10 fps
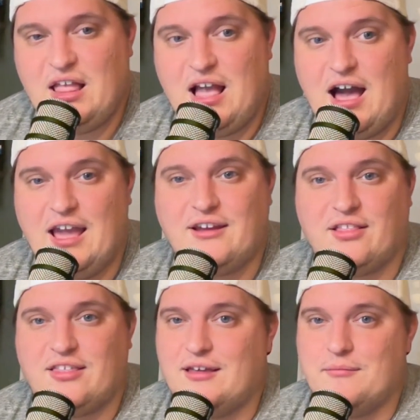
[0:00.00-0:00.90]
I could
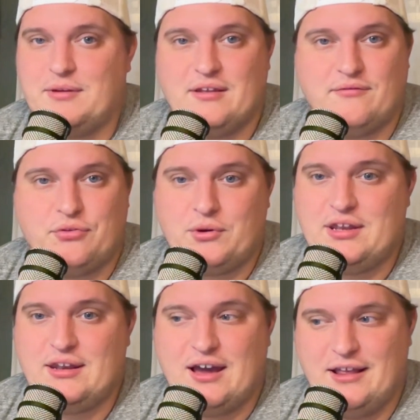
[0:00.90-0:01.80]
see them being
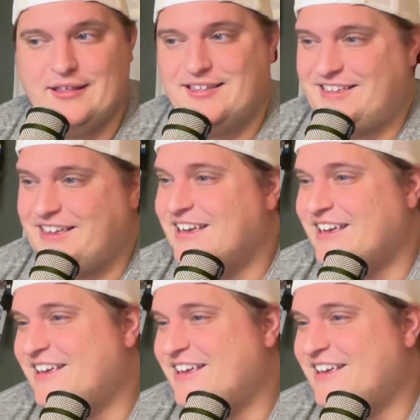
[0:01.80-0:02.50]
3-9 this year.